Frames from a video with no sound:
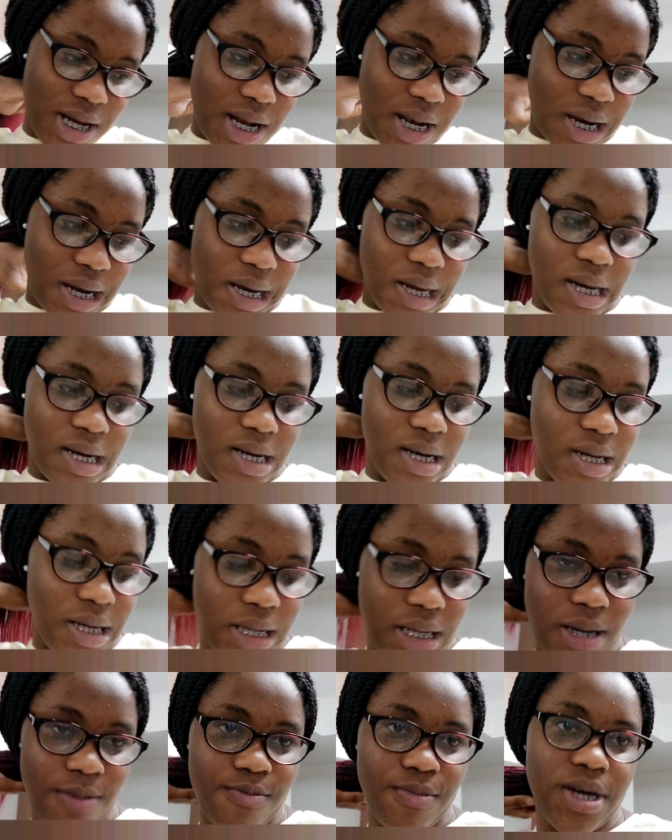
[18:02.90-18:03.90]
and
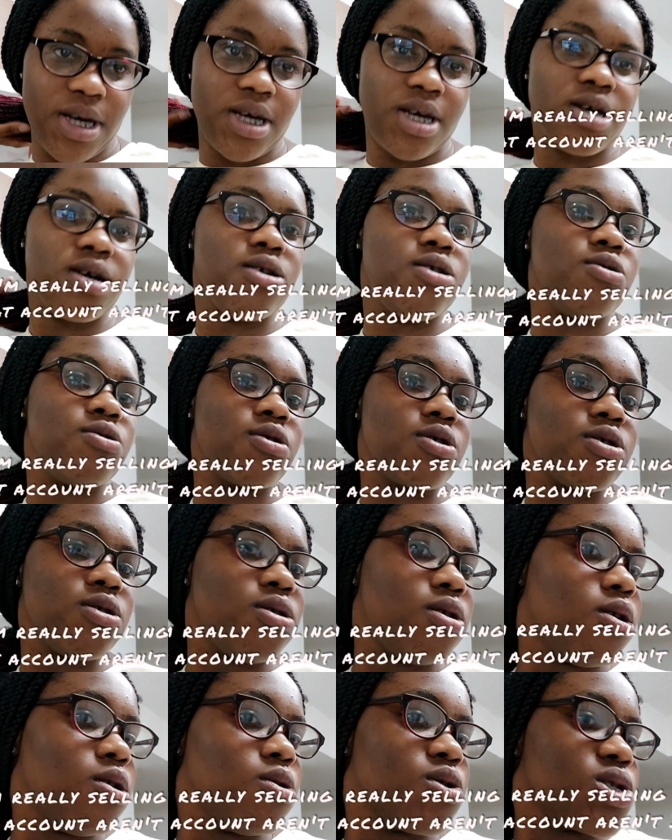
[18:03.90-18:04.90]
edit and make it look
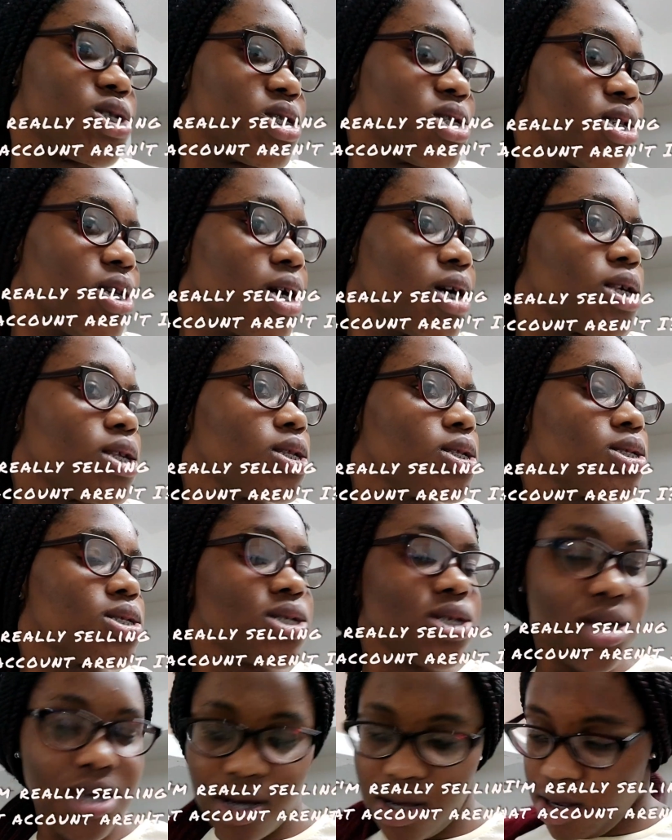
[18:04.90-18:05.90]
all nice.
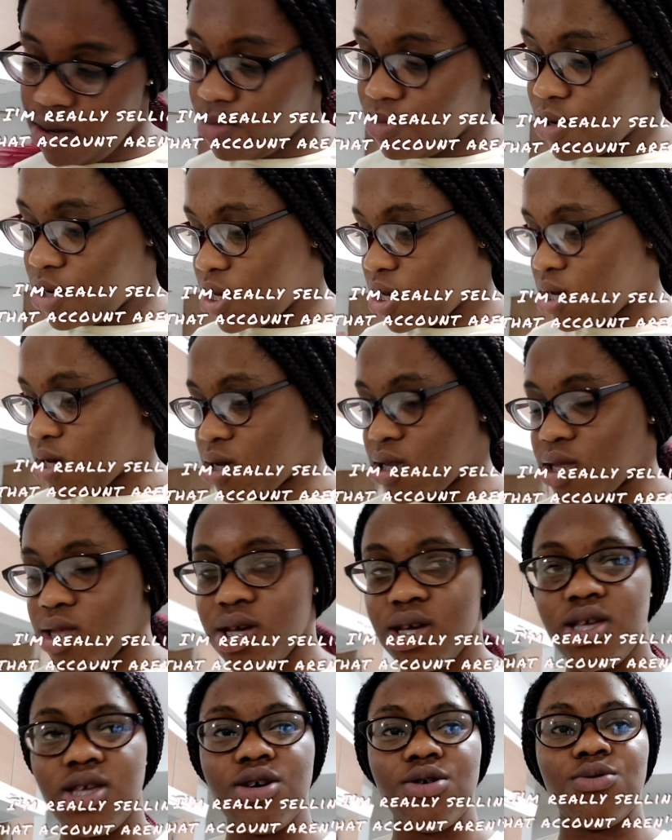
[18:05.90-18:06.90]
But yeah,
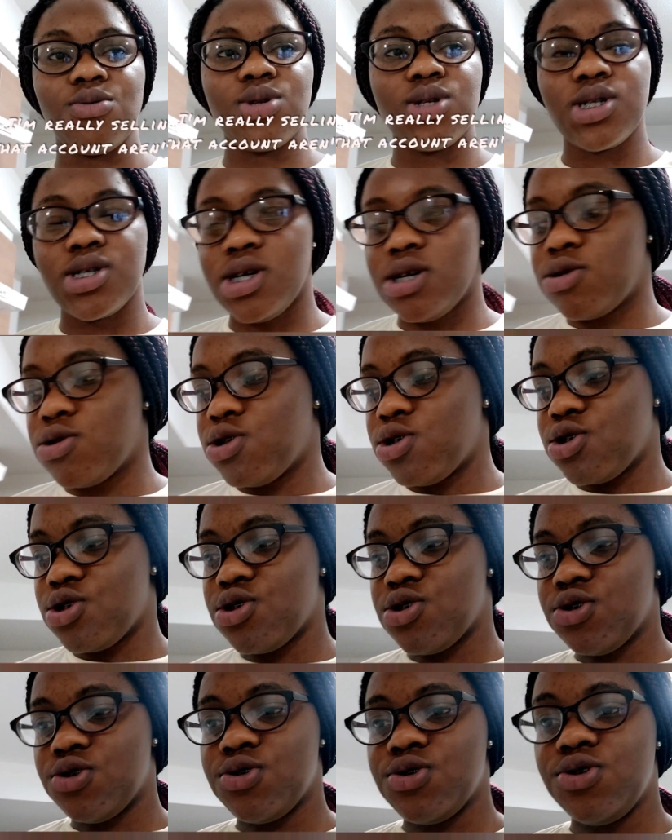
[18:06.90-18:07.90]
thank you. So I'll just
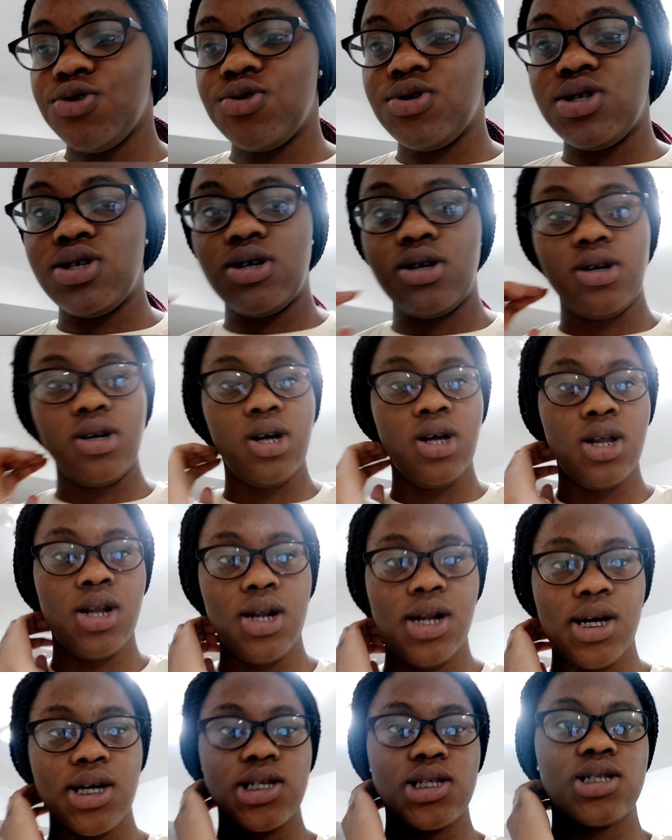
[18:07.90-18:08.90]
show you the
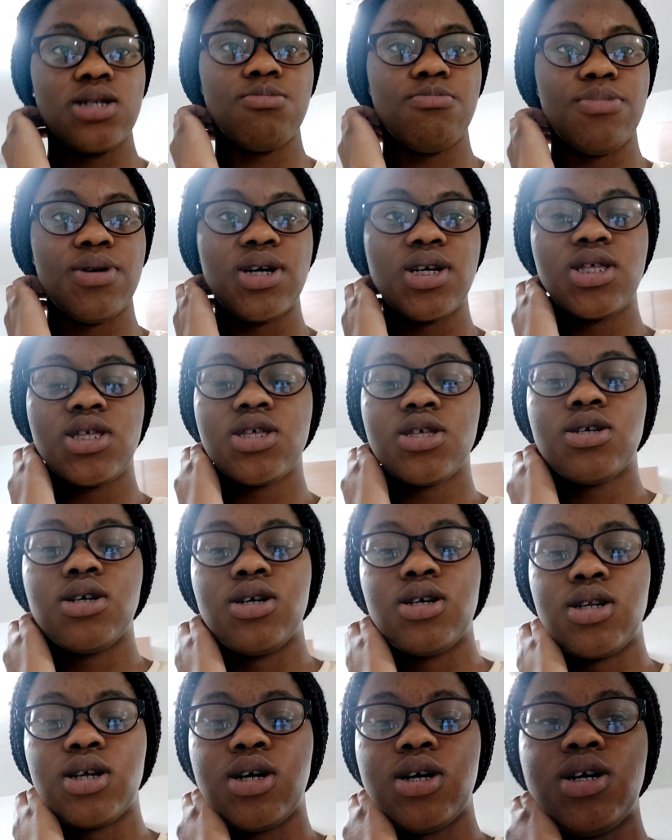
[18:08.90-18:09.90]
last batch
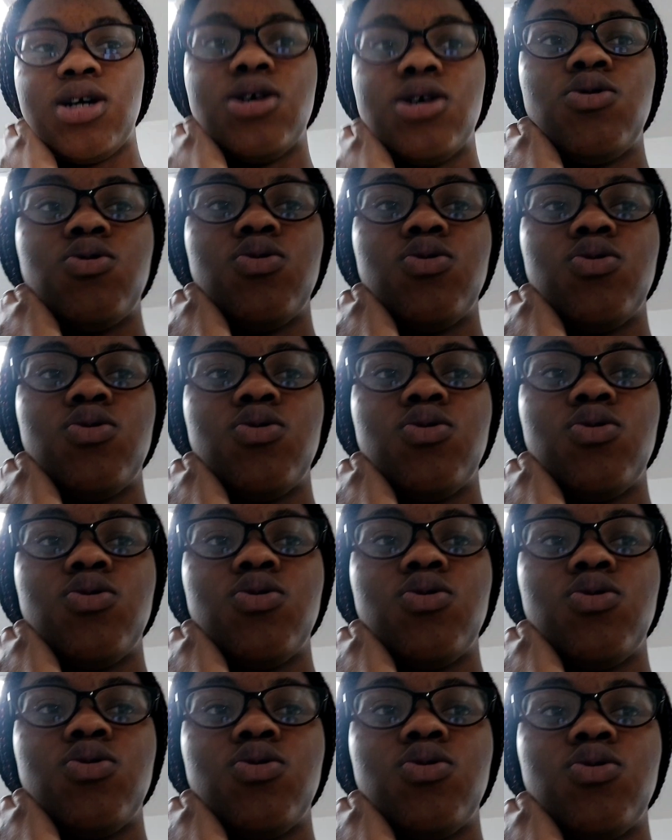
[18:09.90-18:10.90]
and how it
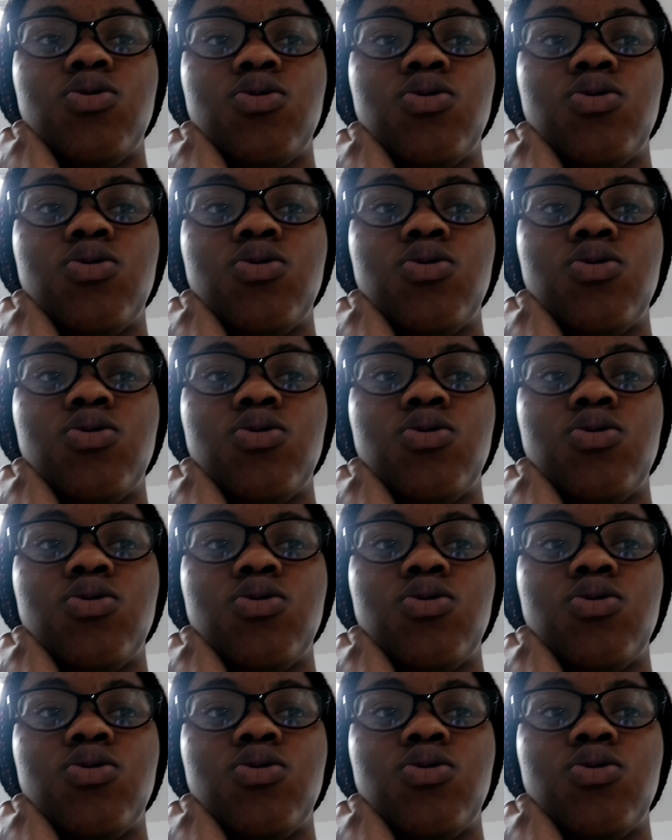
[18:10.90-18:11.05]
turned out.